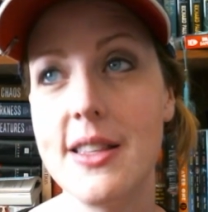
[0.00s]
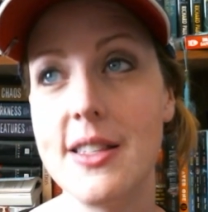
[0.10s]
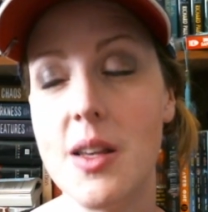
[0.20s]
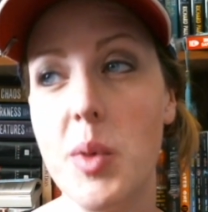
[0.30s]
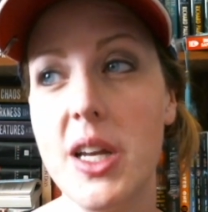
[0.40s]

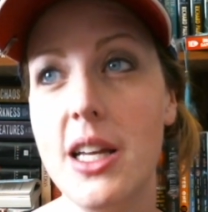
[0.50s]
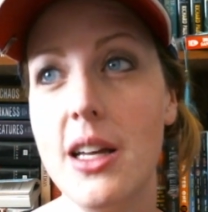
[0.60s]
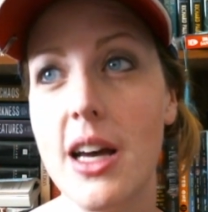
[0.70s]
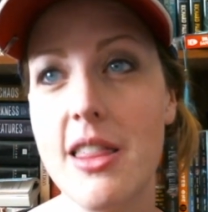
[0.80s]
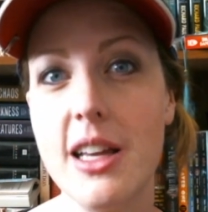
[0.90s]

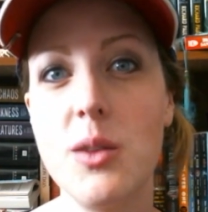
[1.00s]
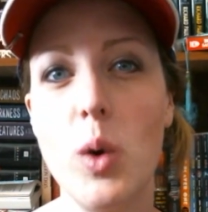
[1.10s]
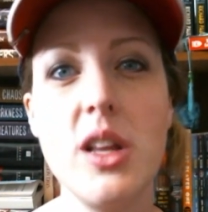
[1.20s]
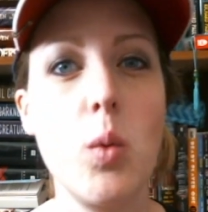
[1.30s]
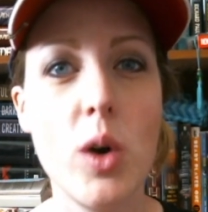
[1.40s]
Somebody, I think
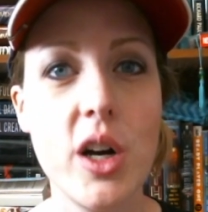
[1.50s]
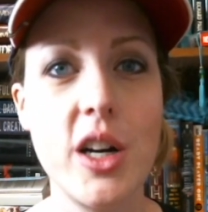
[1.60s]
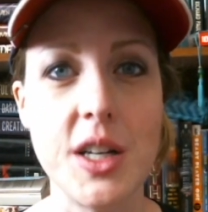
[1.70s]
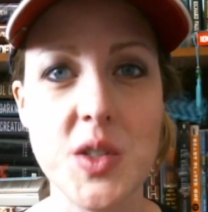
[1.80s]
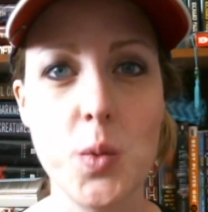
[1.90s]
one of the
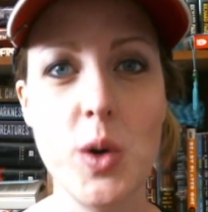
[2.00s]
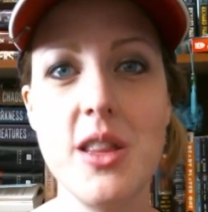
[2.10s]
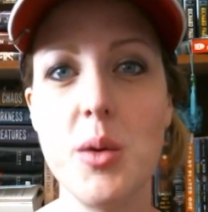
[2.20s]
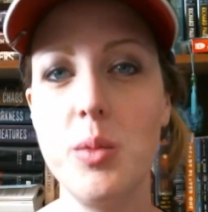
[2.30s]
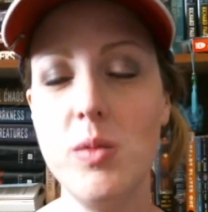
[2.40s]
workers, one of
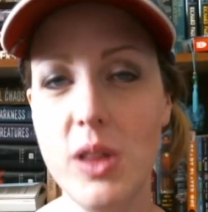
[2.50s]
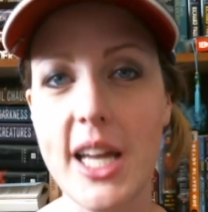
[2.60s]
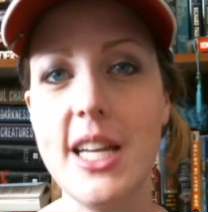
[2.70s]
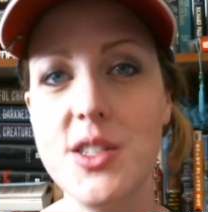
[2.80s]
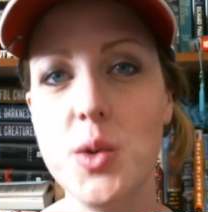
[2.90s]
the
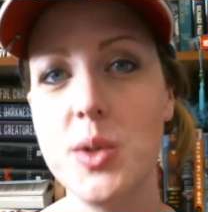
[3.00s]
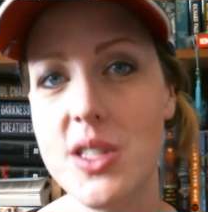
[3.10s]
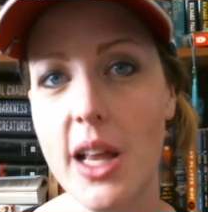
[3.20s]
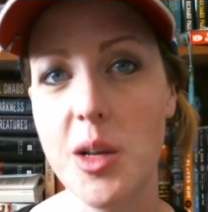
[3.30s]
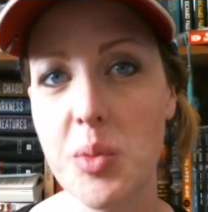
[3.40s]
ladies who was
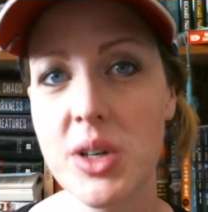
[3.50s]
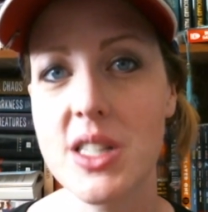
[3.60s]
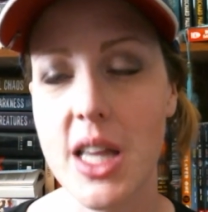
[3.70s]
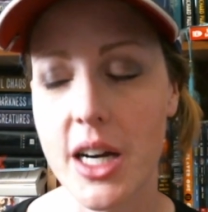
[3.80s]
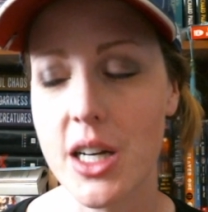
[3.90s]
selling books
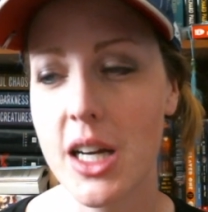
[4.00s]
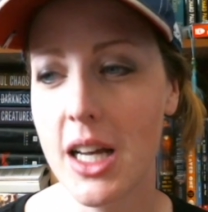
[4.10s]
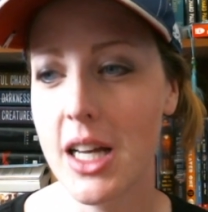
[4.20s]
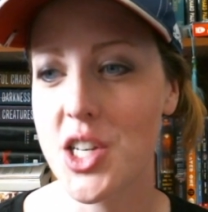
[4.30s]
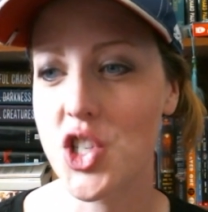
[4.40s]
there,
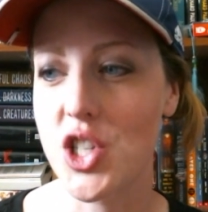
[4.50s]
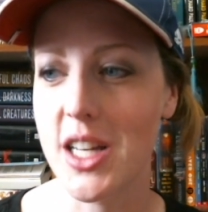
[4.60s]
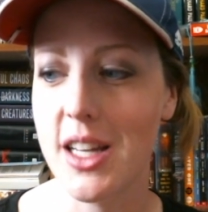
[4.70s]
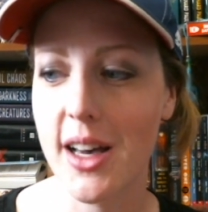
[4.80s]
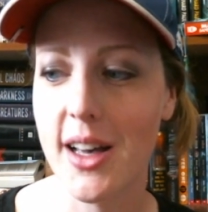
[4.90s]

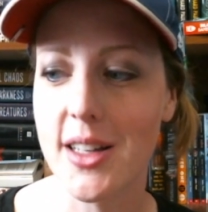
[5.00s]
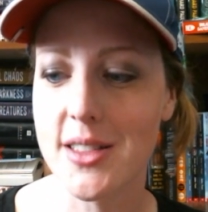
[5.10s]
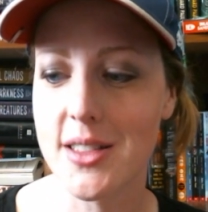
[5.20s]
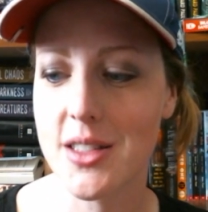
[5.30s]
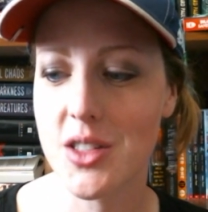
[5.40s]
she
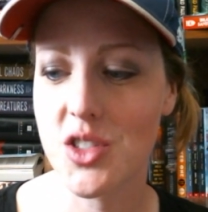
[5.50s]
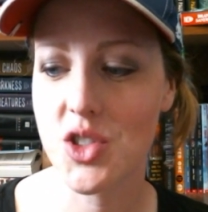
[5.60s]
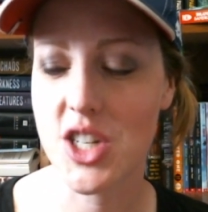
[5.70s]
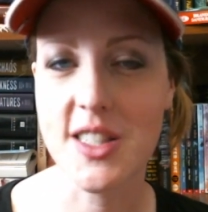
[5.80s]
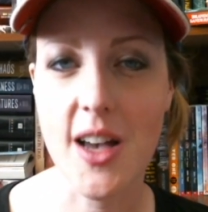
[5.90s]

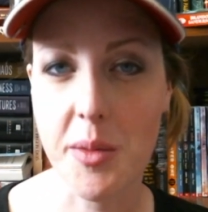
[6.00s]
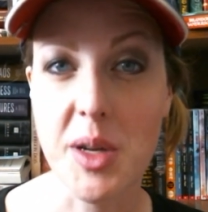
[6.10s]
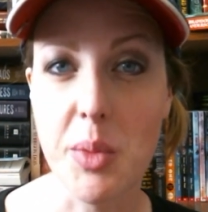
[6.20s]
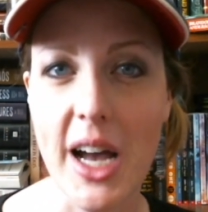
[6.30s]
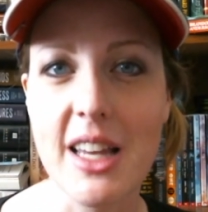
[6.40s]
saw
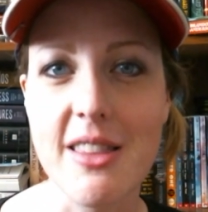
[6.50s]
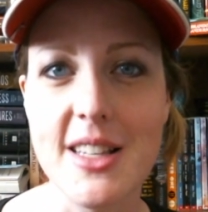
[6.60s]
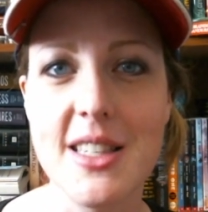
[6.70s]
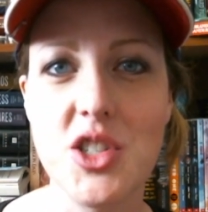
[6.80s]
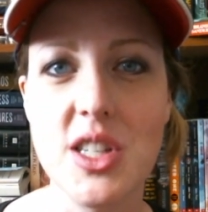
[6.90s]
me buying
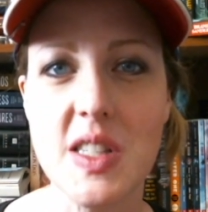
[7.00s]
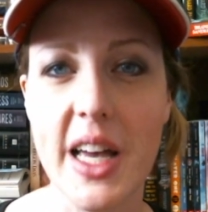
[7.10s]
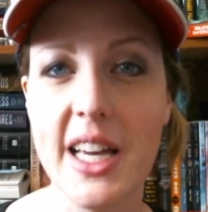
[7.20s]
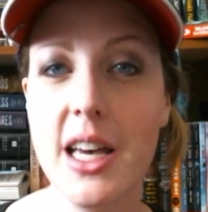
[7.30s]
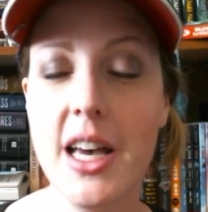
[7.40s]
this, and she's
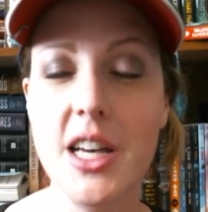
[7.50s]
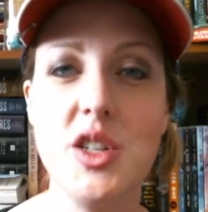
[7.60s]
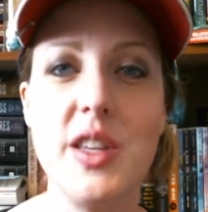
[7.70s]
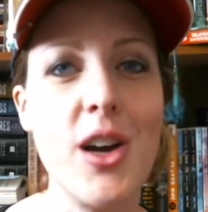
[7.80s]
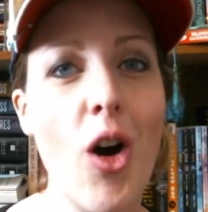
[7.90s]
like,
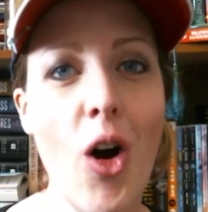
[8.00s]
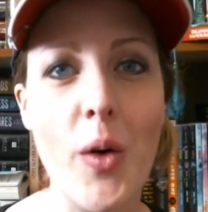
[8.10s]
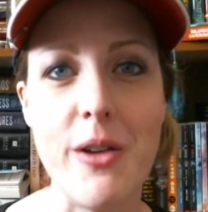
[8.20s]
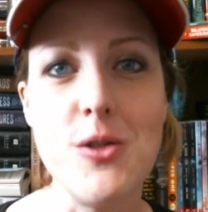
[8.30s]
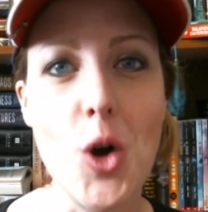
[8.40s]
"Oh,
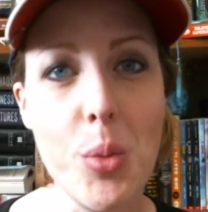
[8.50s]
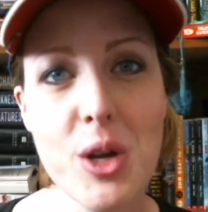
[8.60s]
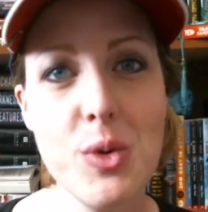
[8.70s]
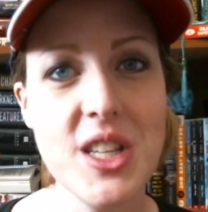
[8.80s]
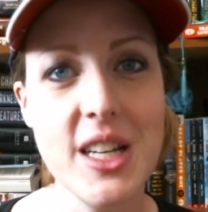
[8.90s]
if
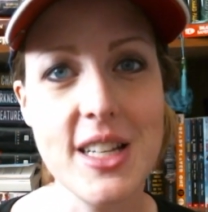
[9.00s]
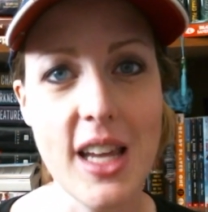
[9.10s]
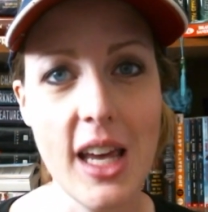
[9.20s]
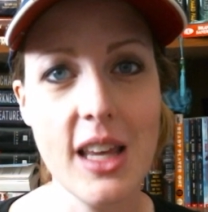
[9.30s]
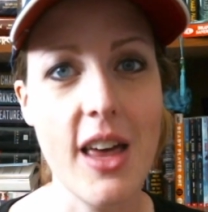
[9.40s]
nobody was gonna
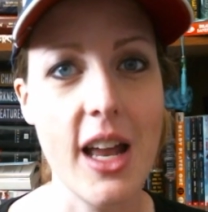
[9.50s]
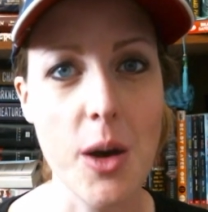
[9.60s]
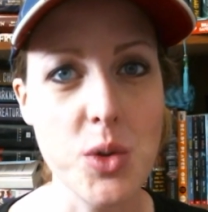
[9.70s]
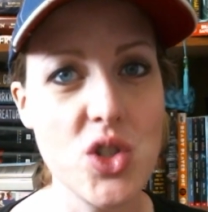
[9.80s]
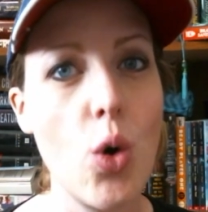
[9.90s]
take that, I
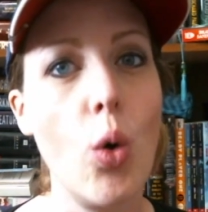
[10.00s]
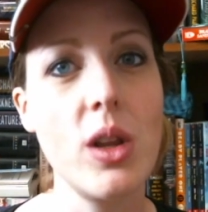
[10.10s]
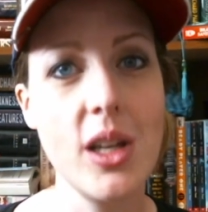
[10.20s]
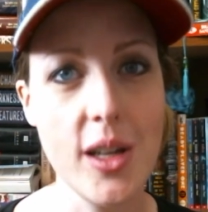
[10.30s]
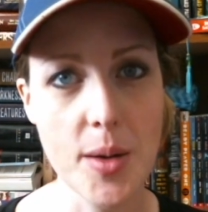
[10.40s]
was
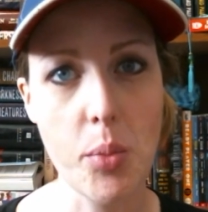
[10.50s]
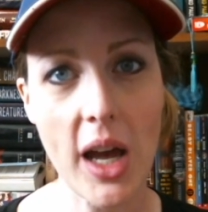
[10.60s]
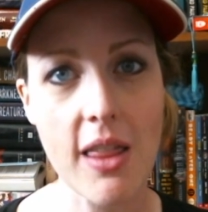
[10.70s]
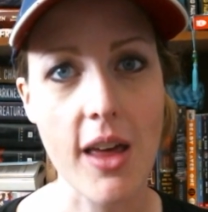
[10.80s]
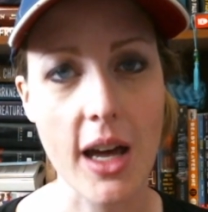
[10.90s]
totally gonna
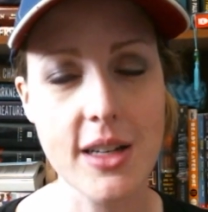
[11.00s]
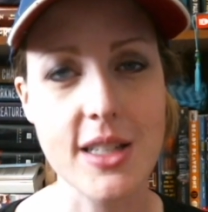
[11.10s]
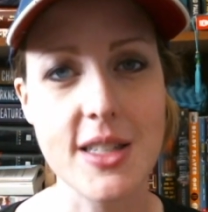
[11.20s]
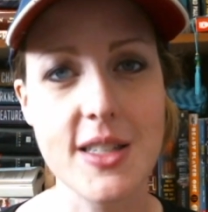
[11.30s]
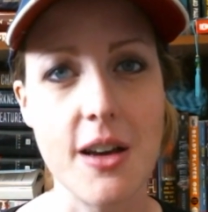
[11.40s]
buy that,"
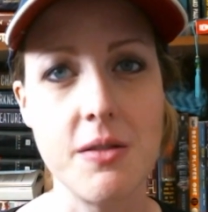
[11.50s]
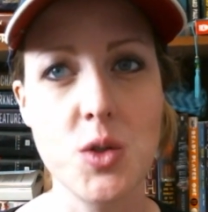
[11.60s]
and stuff.